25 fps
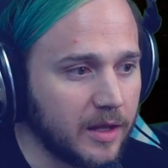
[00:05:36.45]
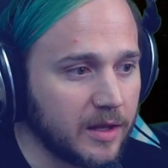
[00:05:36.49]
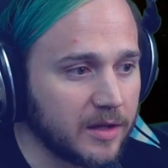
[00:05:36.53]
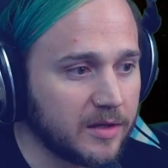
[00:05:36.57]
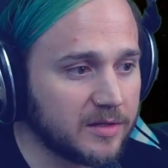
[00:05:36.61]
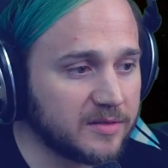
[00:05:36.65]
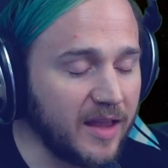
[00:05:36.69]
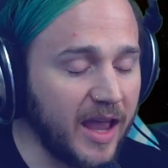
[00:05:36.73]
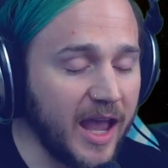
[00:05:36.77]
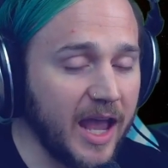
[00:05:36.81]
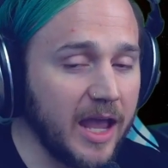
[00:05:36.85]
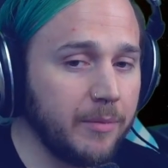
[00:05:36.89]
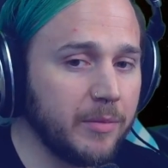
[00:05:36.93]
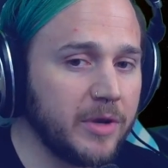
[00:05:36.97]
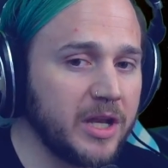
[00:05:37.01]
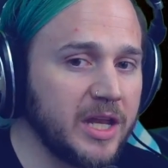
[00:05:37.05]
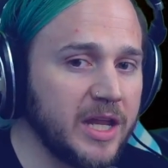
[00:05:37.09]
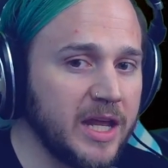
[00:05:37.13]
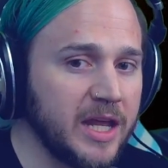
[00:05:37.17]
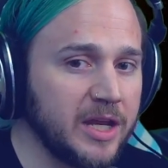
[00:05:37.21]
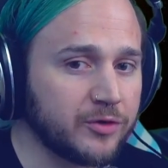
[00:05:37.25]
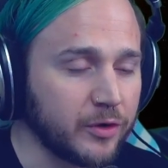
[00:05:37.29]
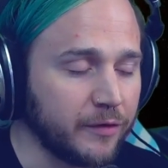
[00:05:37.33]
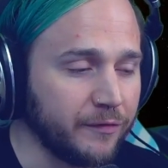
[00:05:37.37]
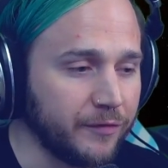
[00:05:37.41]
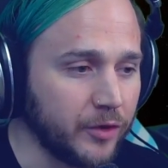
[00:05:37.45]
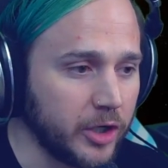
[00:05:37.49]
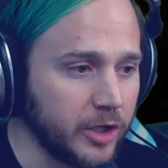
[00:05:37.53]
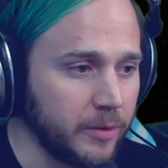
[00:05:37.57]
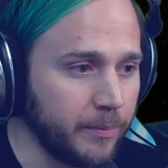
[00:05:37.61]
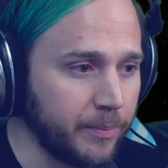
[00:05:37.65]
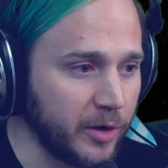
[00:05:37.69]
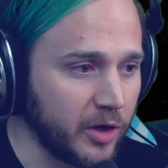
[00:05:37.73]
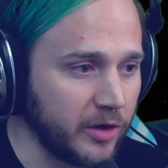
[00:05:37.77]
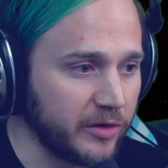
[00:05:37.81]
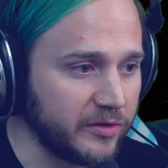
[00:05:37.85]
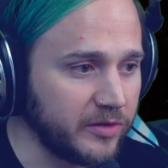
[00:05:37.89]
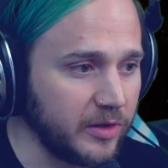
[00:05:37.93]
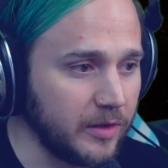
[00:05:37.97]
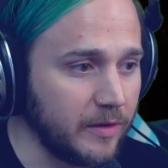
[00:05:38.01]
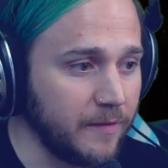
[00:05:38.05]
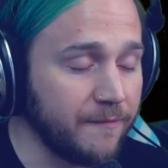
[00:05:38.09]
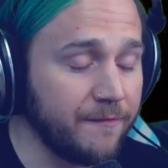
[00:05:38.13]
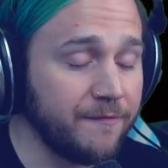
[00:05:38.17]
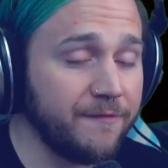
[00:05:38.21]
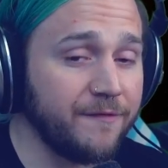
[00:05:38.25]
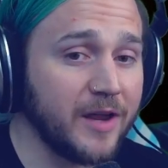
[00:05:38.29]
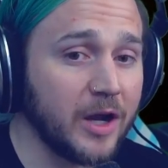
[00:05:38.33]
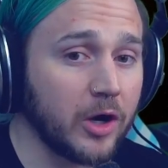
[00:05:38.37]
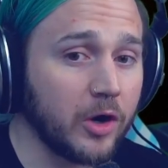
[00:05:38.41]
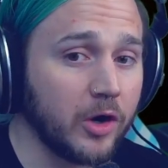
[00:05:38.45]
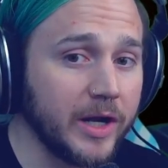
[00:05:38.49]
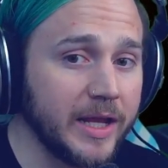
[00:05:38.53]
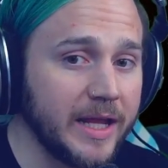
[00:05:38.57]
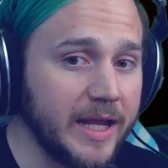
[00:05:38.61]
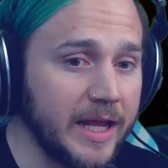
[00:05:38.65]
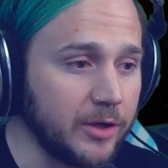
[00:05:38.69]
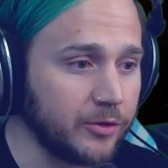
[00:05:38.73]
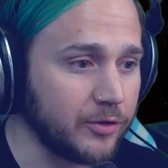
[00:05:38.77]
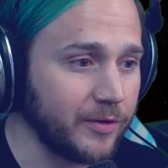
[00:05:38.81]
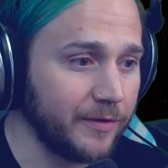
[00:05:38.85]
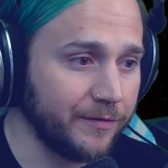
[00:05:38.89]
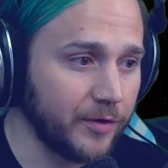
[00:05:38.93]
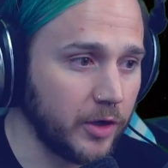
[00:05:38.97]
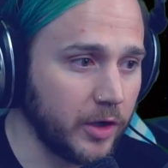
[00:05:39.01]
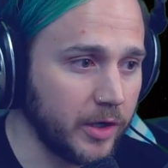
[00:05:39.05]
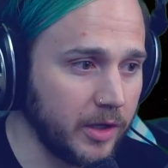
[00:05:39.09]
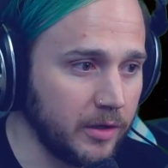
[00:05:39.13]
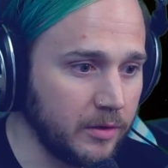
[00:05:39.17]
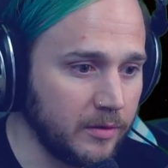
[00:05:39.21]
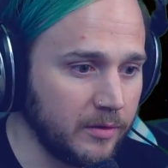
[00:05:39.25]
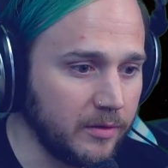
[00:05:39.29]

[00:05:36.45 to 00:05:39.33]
So I am an introverted person, very introverted.